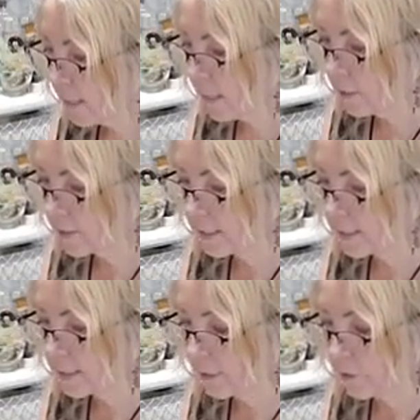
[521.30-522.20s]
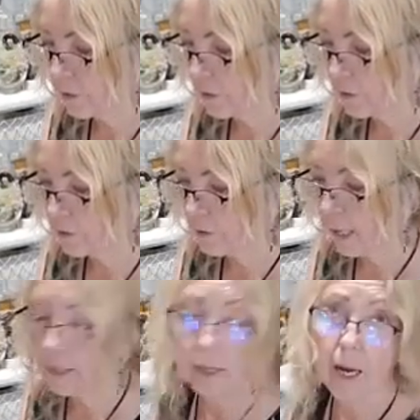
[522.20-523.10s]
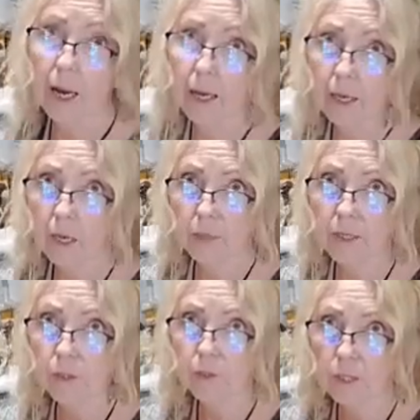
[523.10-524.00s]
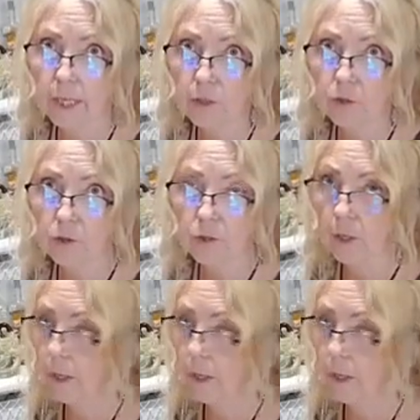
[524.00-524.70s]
Celtic. You could use, I always use a natural salt.